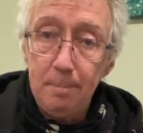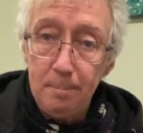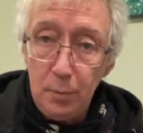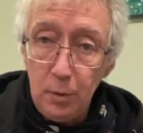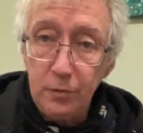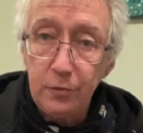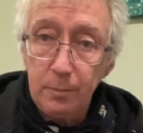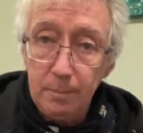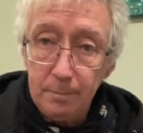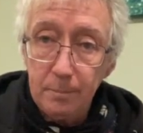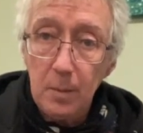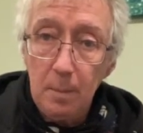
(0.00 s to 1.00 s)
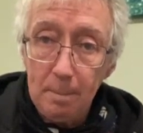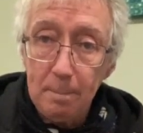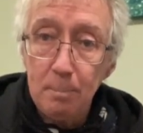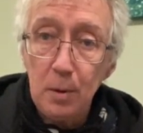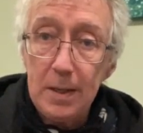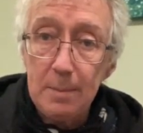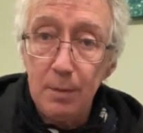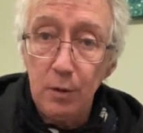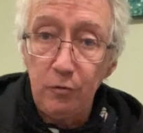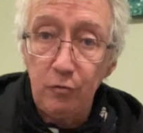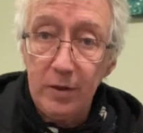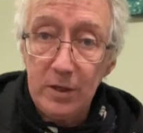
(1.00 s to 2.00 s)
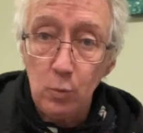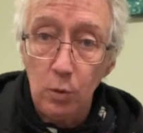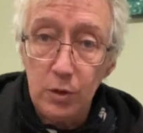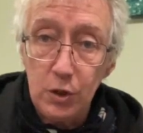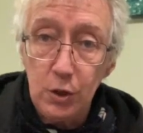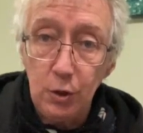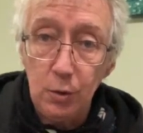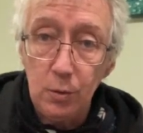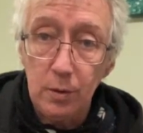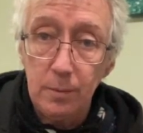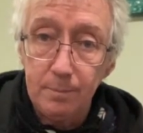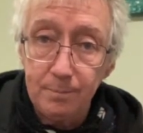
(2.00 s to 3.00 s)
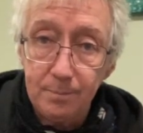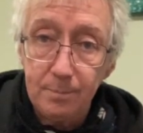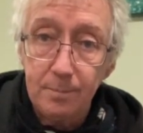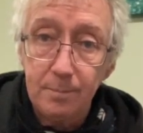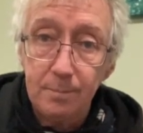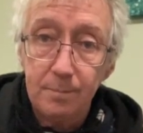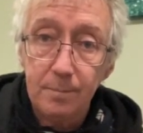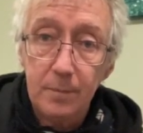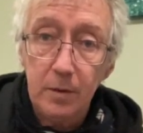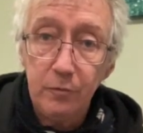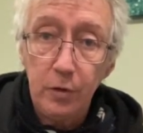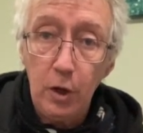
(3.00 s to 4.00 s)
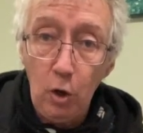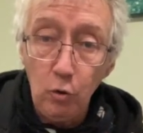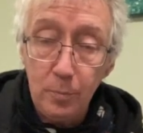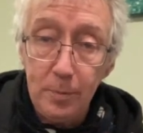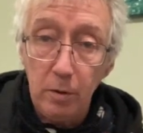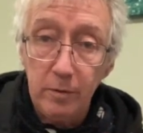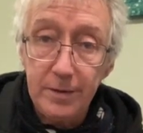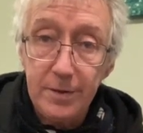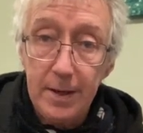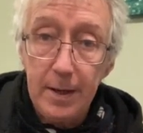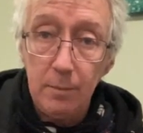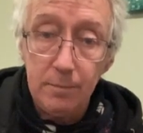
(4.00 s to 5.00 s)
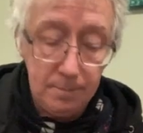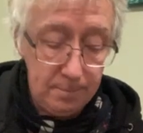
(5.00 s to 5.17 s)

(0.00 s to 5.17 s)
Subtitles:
But playing both strings 1 and 2. So hold the barre down.